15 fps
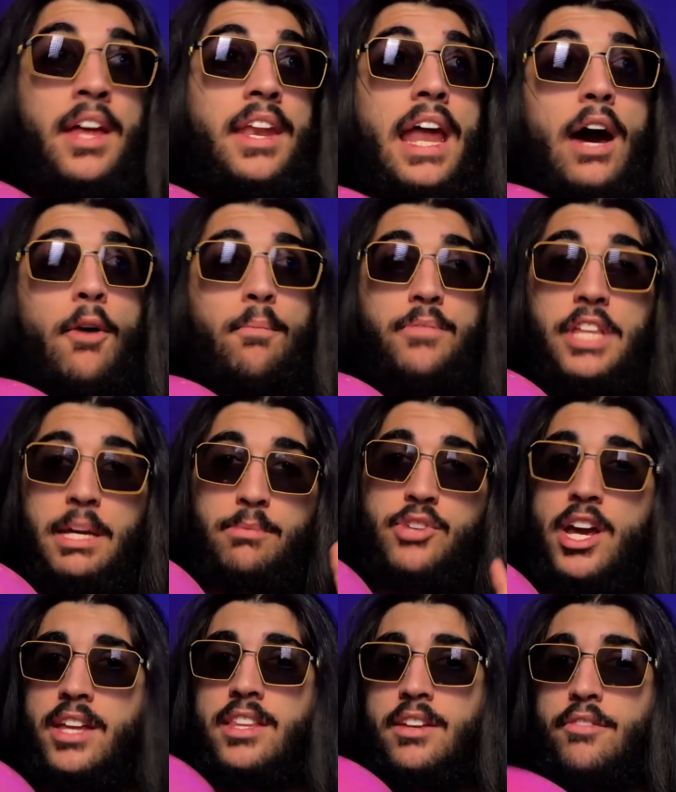Now, the
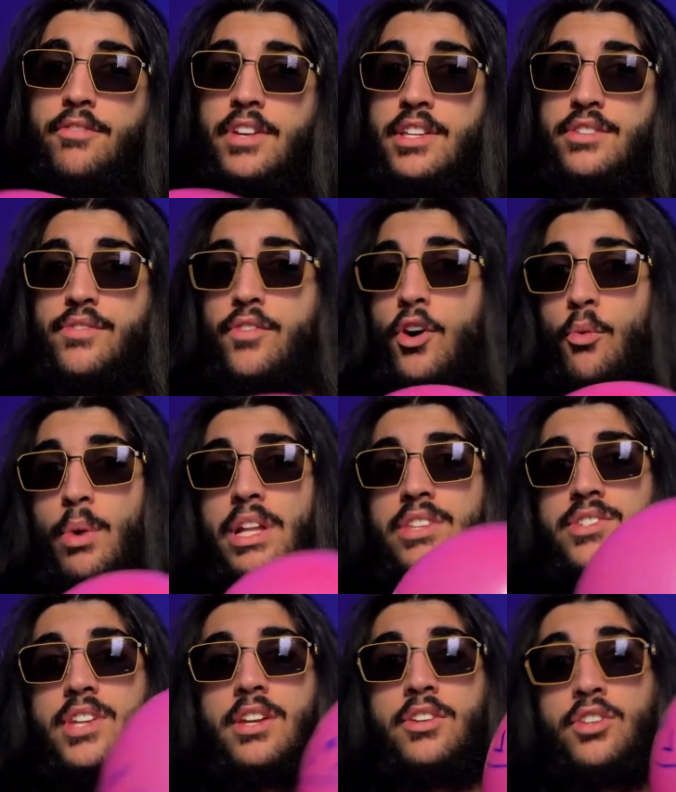objective is for
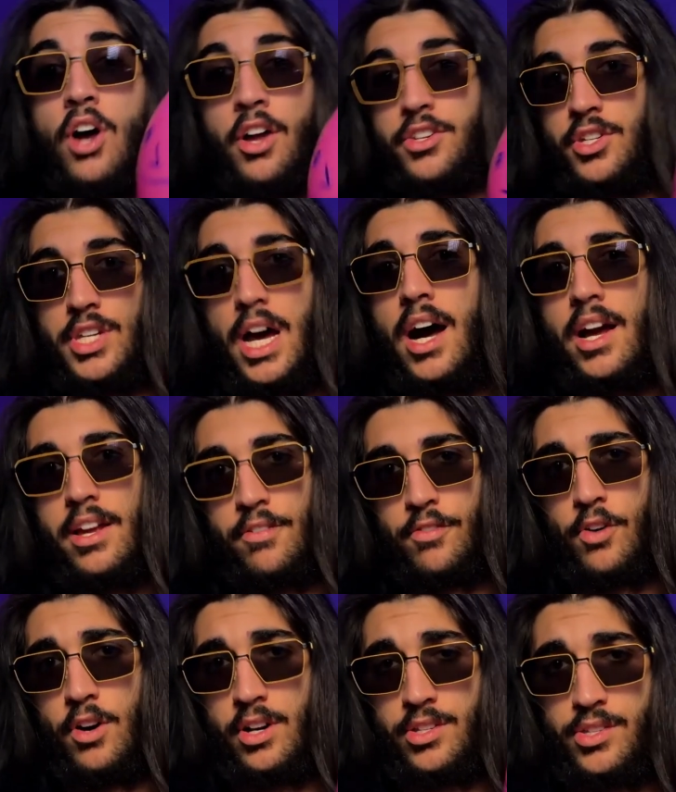Winston not to die, of
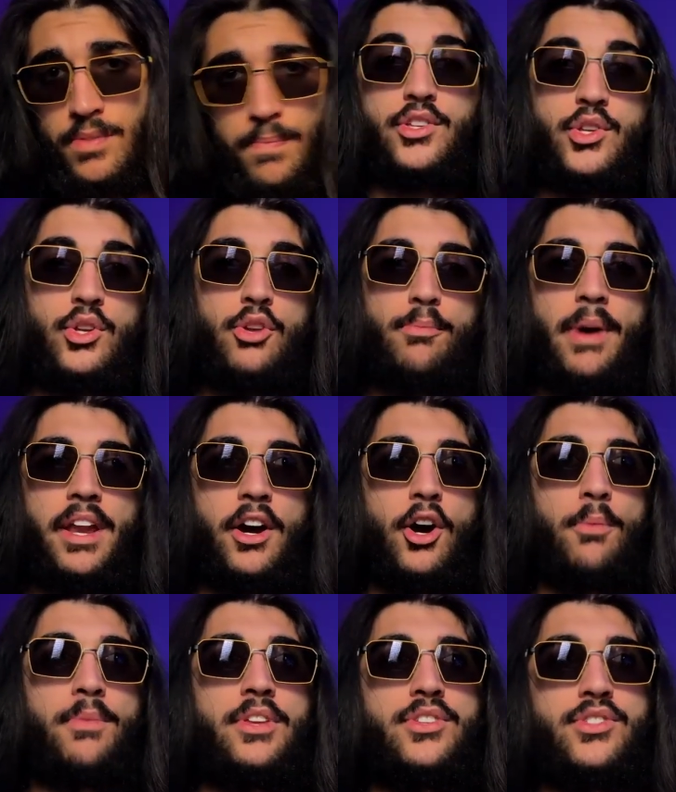course, so you better
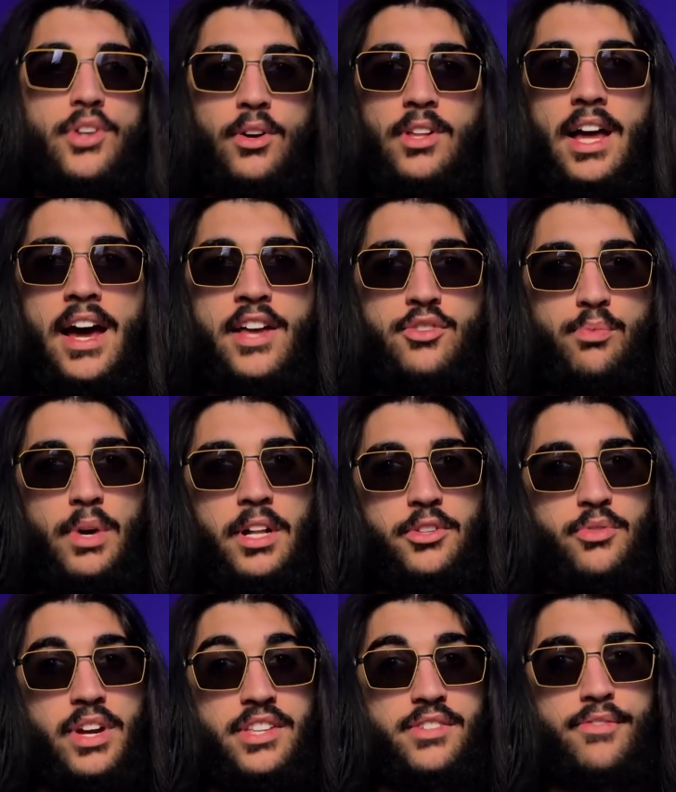hope this Solar has well-dressed